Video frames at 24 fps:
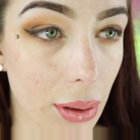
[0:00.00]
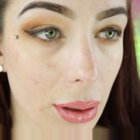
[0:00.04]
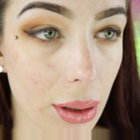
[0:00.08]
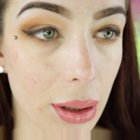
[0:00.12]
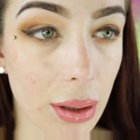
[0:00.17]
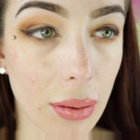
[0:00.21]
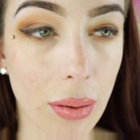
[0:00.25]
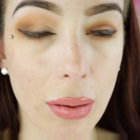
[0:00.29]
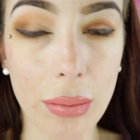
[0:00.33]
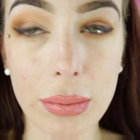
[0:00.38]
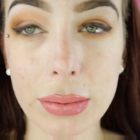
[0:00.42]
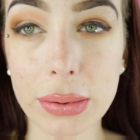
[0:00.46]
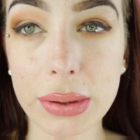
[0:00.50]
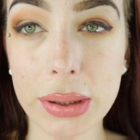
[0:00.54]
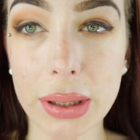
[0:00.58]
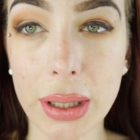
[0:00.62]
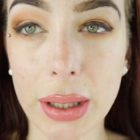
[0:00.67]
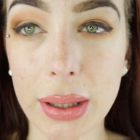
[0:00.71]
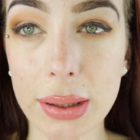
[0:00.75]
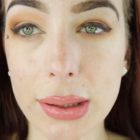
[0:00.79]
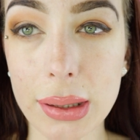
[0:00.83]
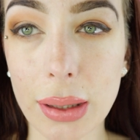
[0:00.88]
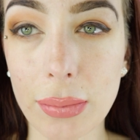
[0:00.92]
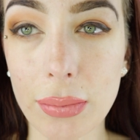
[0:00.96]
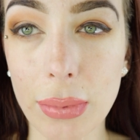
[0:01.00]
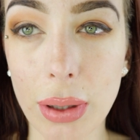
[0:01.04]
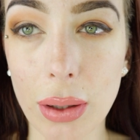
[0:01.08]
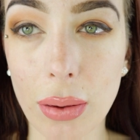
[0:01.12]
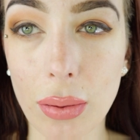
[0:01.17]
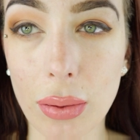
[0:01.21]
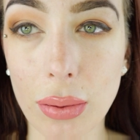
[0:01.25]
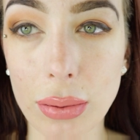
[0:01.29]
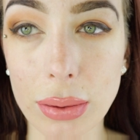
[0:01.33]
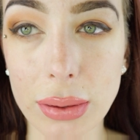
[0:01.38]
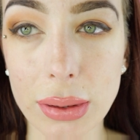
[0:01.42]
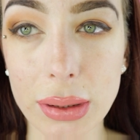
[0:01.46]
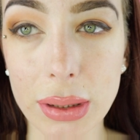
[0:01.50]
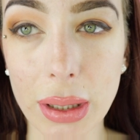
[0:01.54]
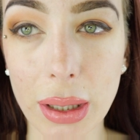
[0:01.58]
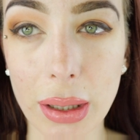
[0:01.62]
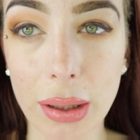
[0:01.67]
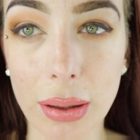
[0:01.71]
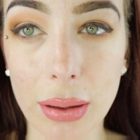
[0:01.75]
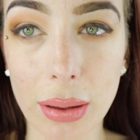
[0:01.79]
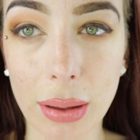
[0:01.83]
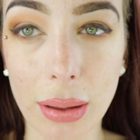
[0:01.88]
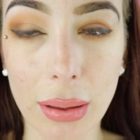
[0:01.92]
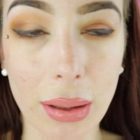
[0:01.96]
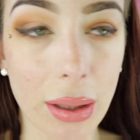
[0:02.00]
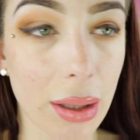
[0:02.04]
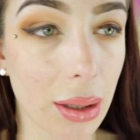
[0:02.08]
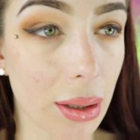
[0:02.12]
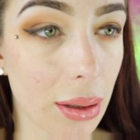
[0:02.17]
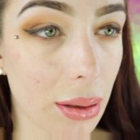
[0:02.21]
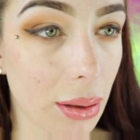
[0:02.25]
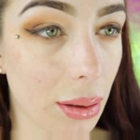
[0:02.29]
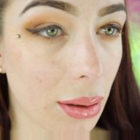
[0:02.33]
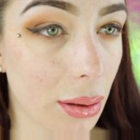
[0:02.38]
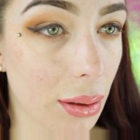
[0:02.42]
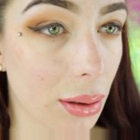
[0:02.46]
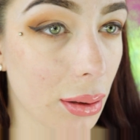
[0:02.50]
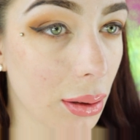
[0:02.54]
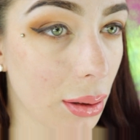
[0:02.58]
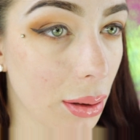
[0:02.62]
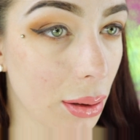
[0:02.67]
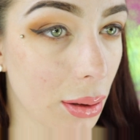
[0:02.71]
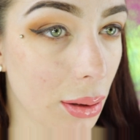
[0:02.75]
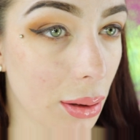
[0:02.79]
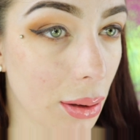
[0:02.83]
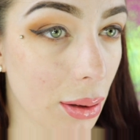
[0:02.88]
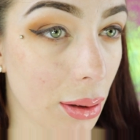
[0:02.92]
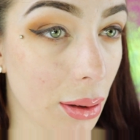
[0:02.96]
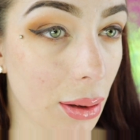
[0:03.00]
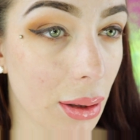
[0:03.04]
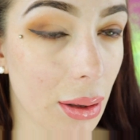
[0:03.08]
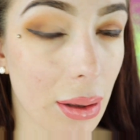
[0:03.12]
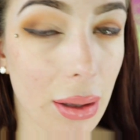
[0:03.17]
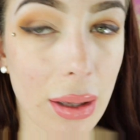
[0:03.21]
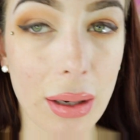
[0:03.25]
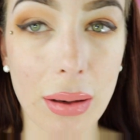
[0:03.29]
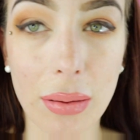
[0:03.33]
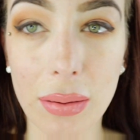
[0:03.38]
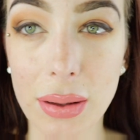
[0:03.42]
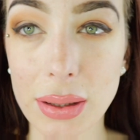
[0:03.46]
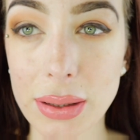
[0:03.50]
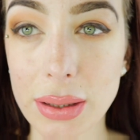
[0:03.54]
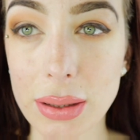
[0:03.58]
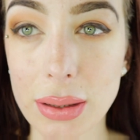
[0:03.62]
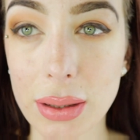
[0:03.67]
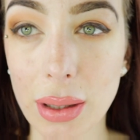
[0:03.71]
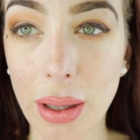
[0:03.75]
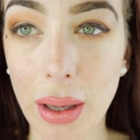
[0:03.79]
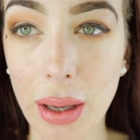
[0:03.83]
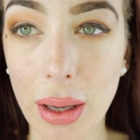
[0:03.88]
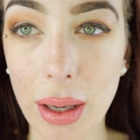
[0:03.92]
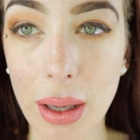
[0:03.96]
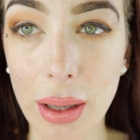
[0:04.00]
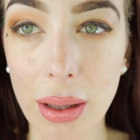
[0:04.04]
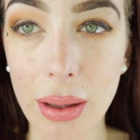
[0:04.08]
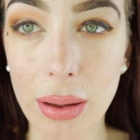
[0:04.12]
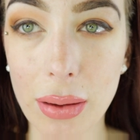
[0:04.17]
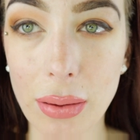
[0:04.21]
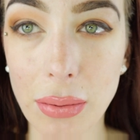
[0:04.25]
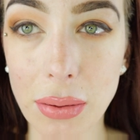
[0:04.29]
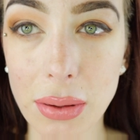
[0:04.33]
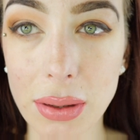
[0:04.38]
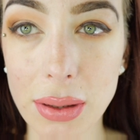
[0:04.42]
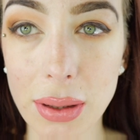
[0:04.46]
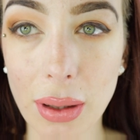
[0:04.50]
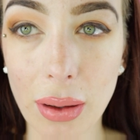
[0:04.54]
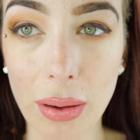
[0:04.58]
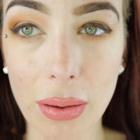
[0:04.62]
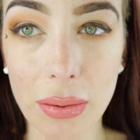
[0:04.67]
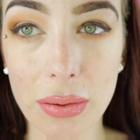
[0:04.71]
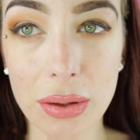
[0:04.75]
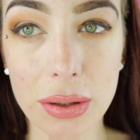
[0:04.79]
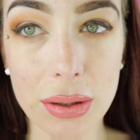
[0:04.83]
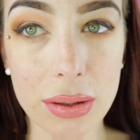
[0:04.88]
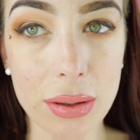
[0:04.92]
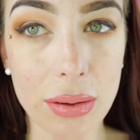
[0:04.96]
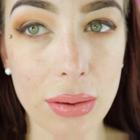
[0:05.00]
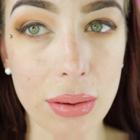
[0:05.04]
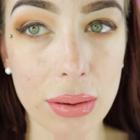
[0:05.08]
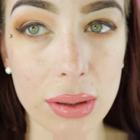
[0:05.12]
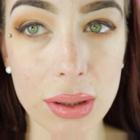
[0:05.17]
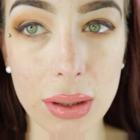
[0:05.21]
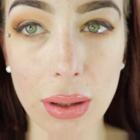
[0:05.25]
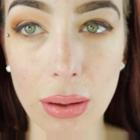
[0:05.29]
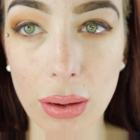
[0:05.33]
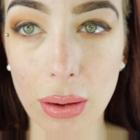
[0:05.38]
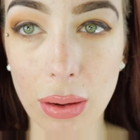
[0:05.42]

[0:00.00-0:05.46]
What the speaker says: It almost takes up my whole entire lid. And this eye, you can tell, just looks a